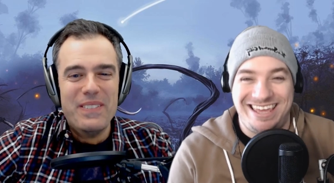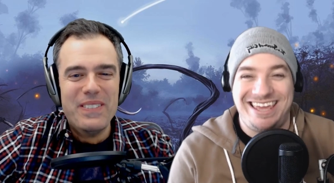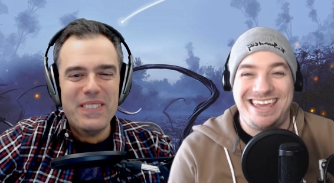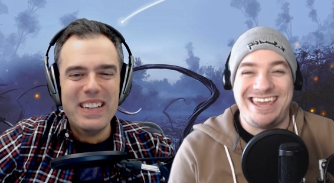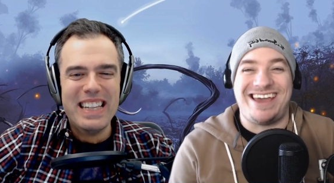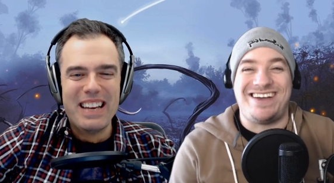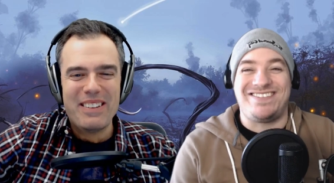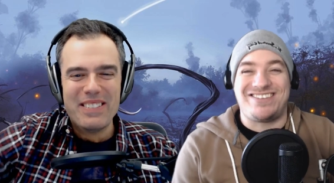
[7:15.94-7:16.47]
Speaker 1: yeah,
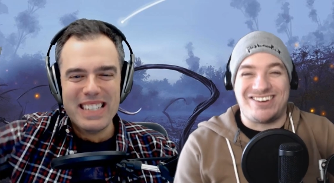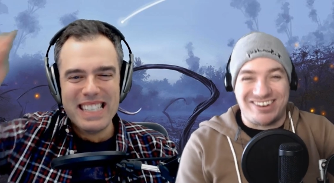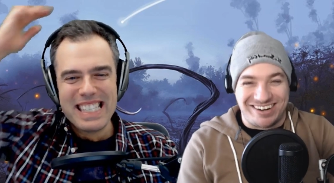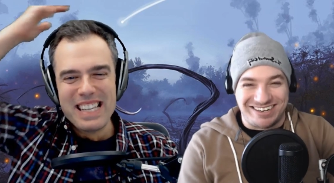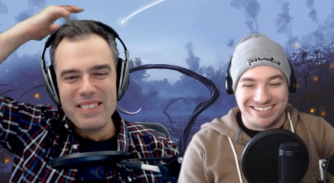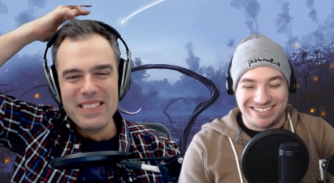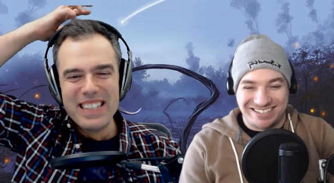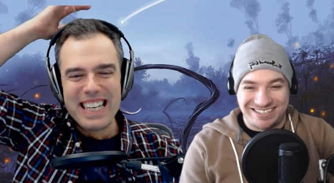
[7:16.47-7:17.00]
like when
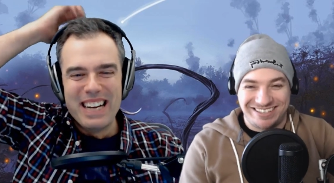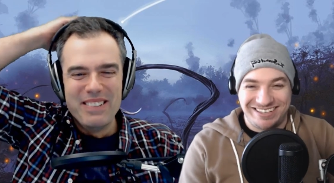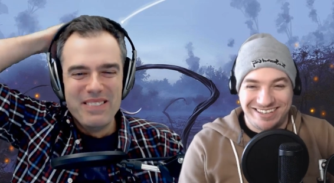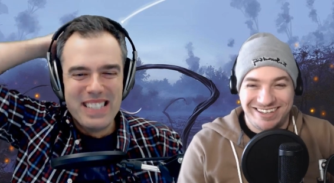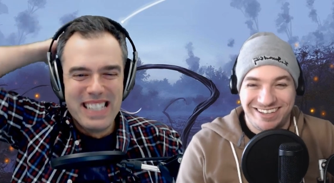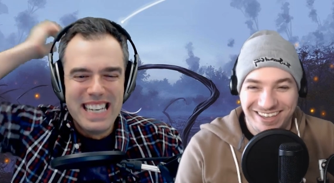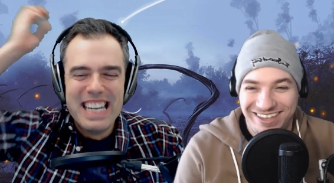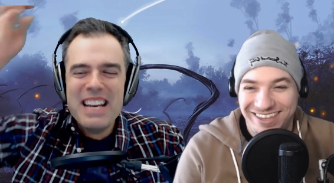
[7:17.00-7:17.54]
someone comes
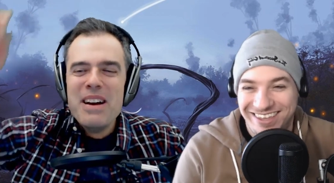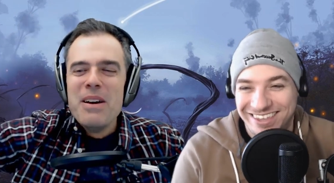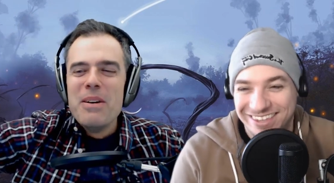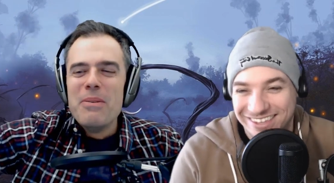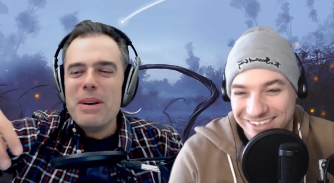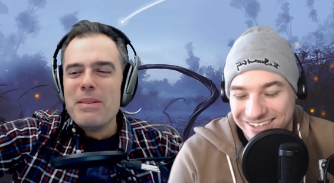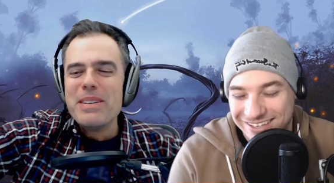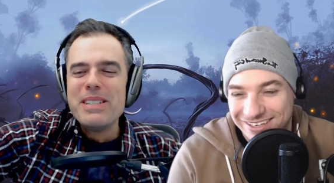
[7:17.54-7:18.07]
in,
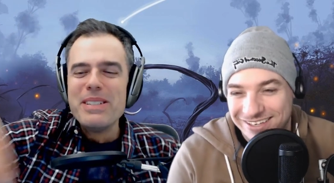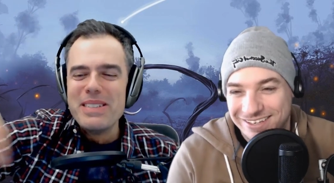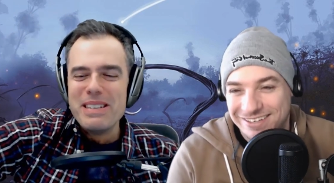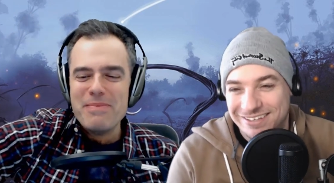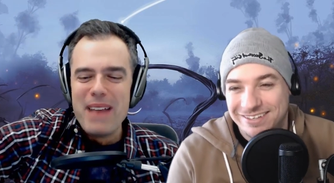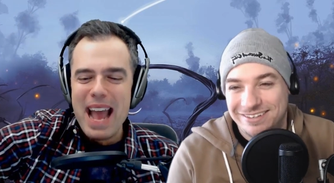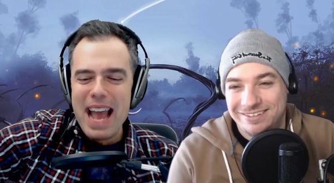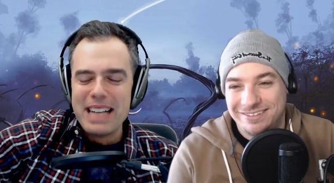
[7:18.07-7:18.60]
we were doing a
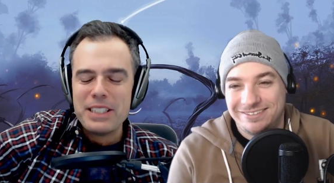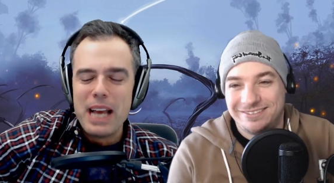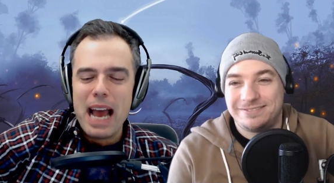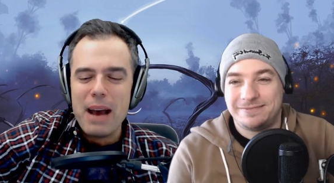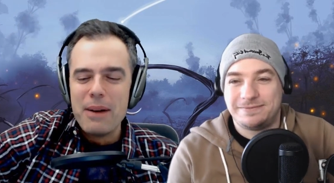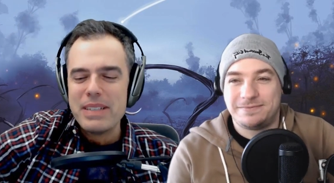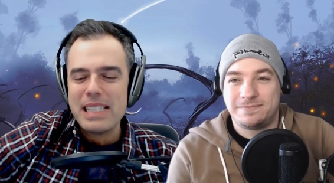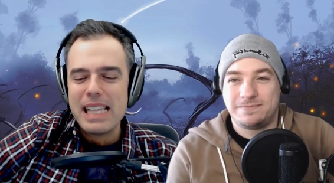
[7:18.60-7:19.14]
match. I
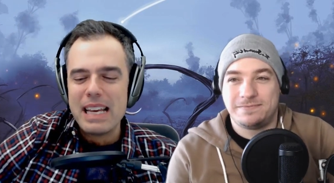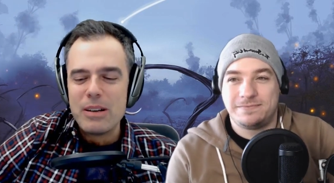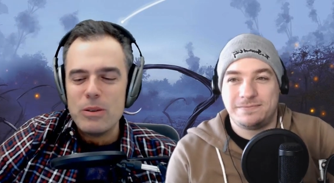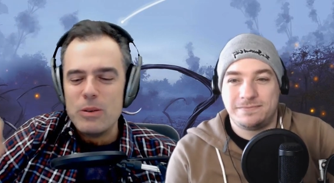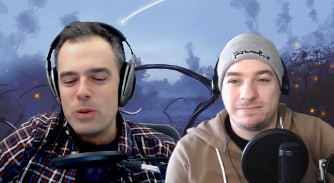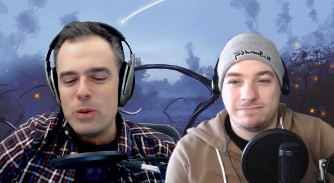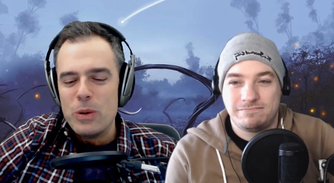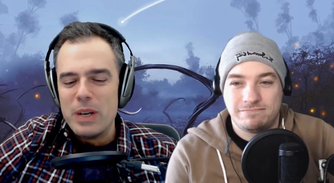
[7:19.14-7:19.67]
was like,
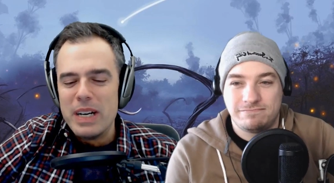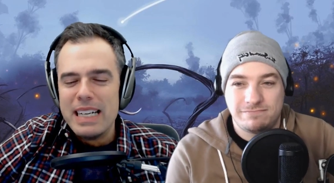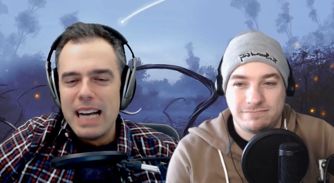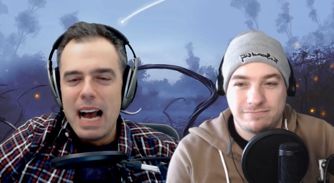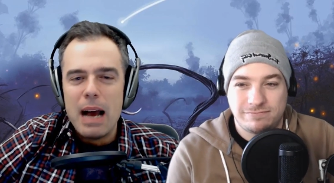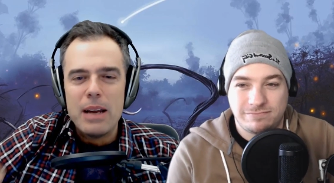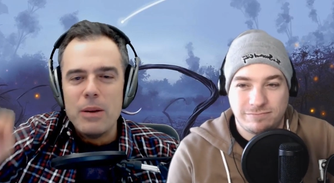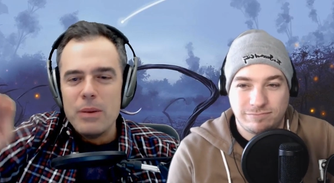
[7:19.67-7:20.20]
"Ooh,
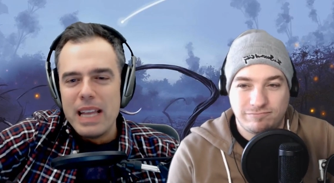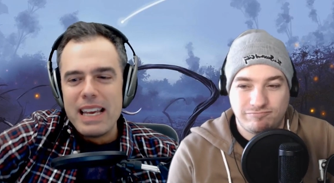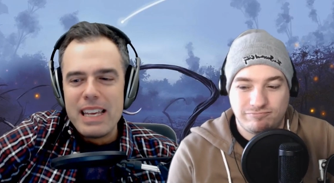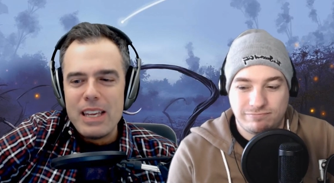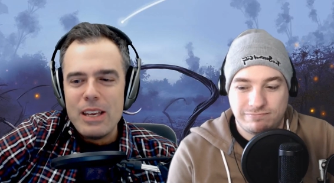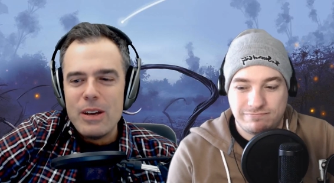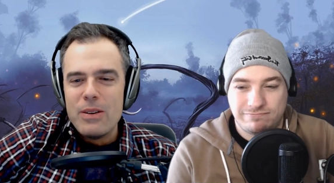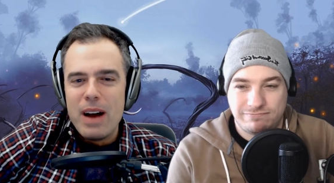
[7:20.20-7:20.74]
I don't like
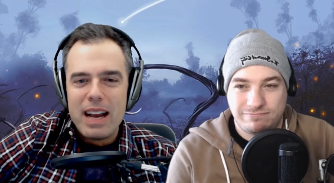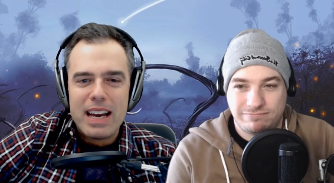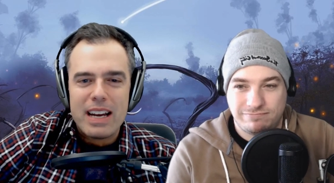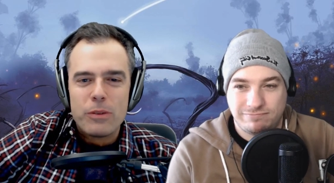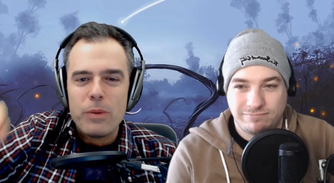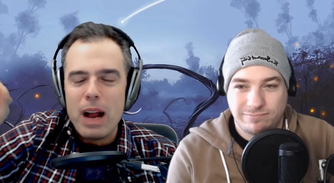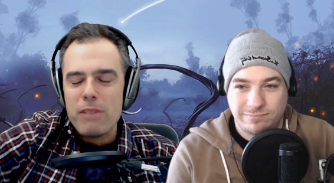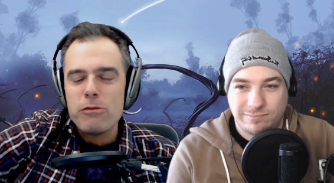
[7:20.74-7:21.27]
you. I got a
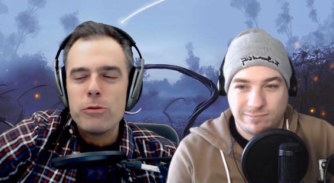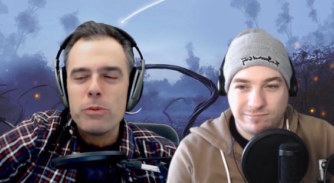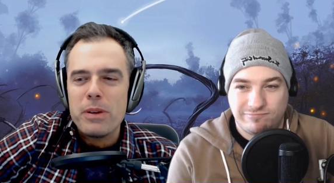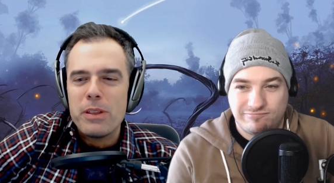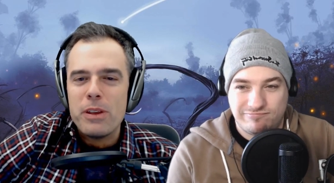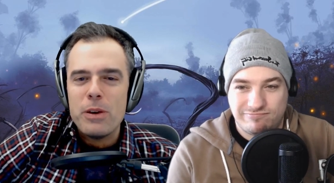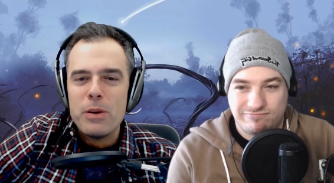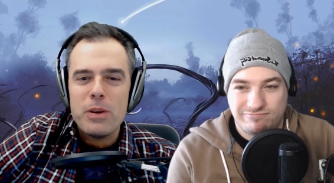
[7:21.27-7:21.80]
rivalry with
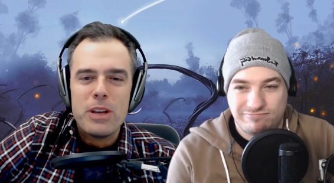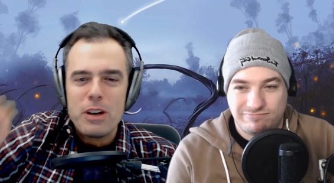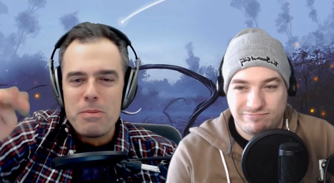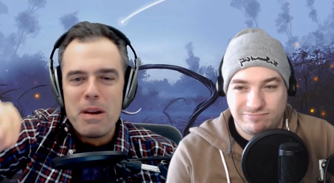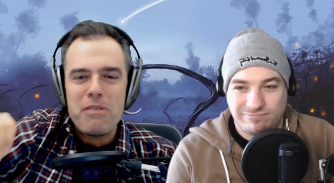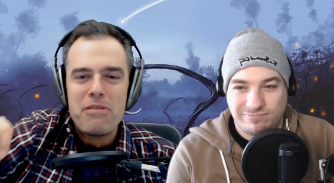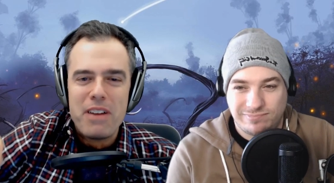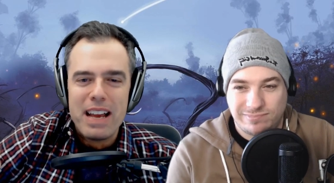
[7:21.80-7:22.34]
you. You're my
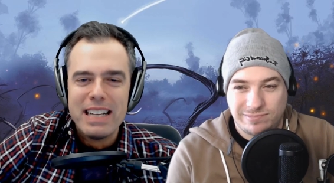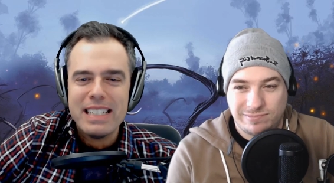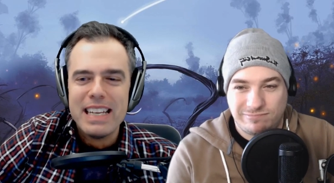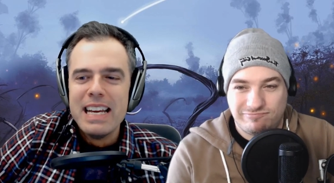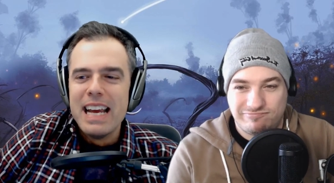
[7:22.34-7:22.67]
friend.